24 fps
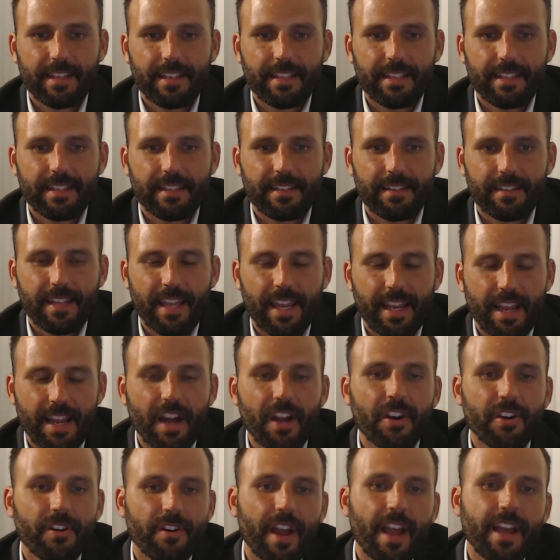they
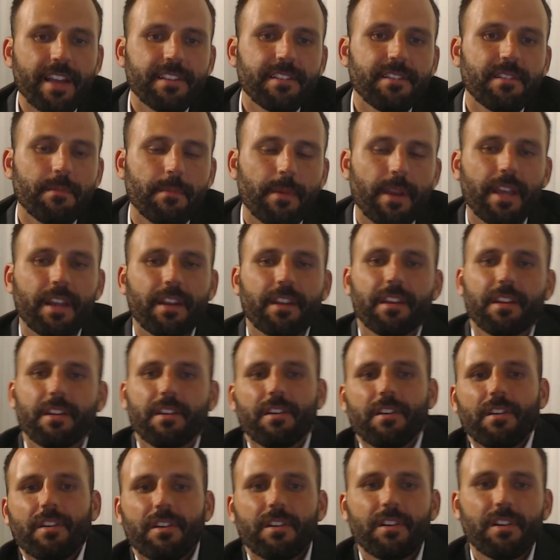underestimated,
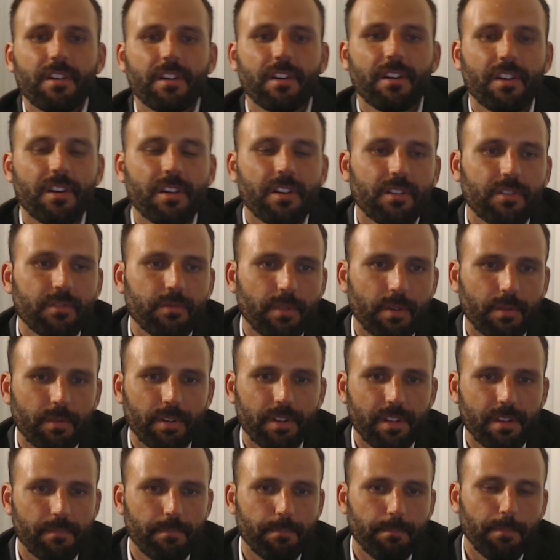what really
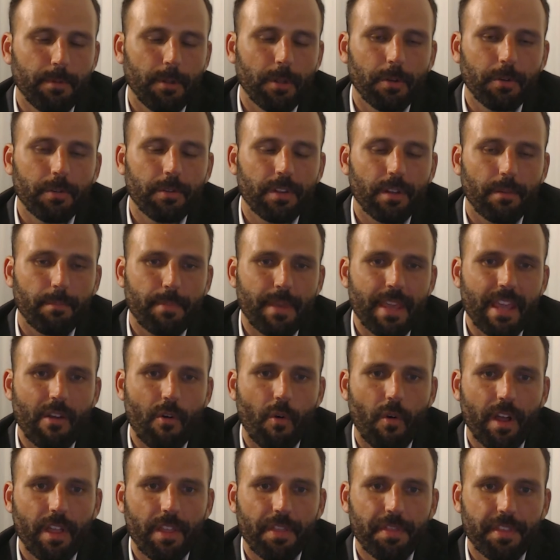blew the peak
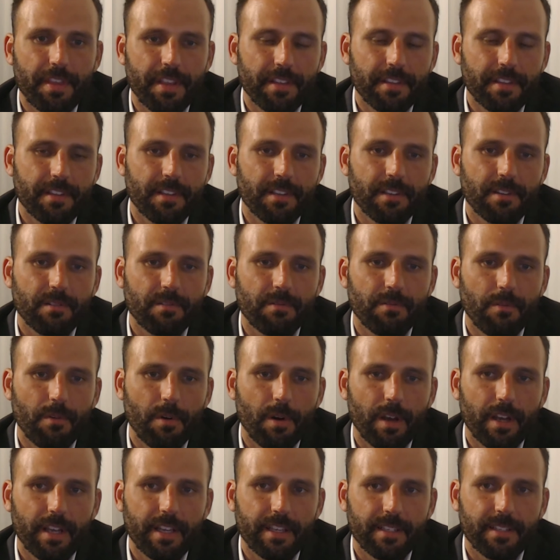oil thesis,
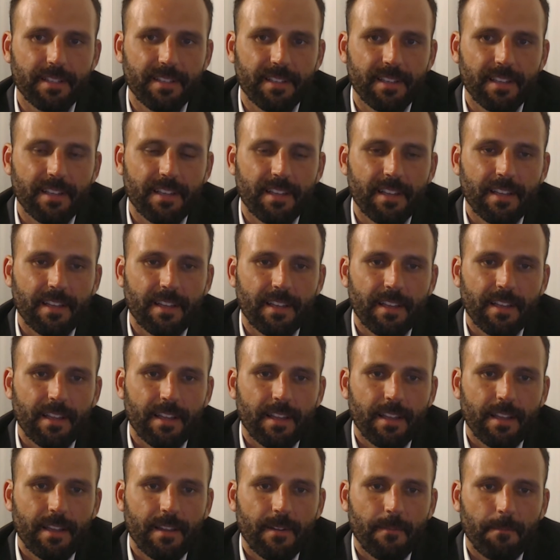was
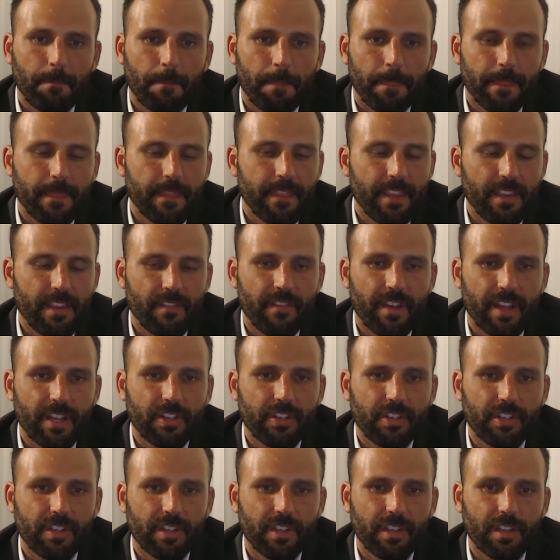the
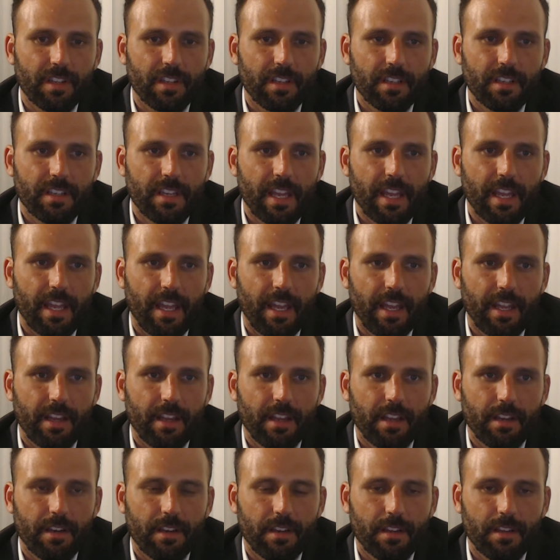invention
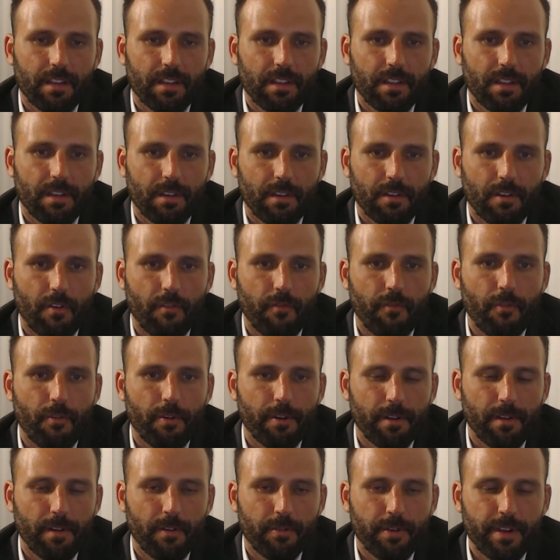and the
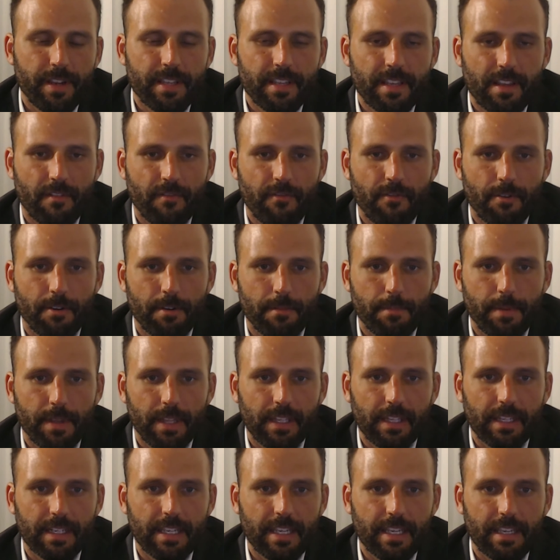increasing
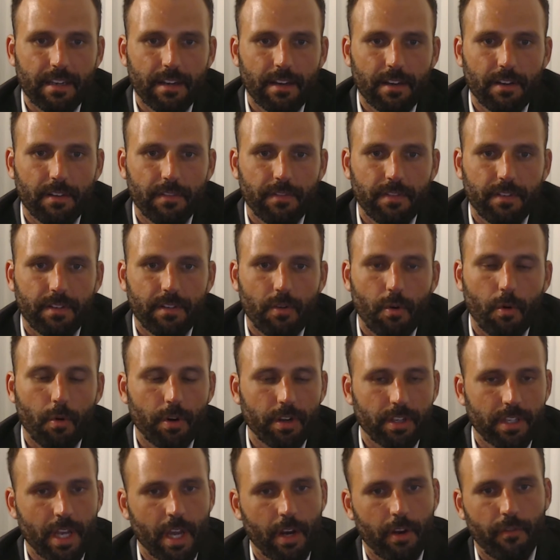affordability of
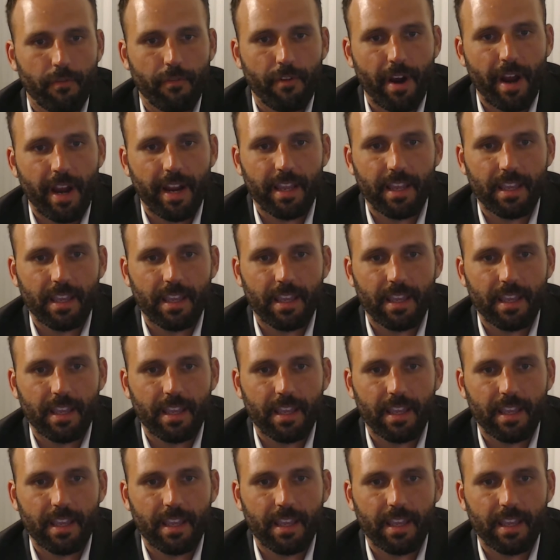horizontal fracking.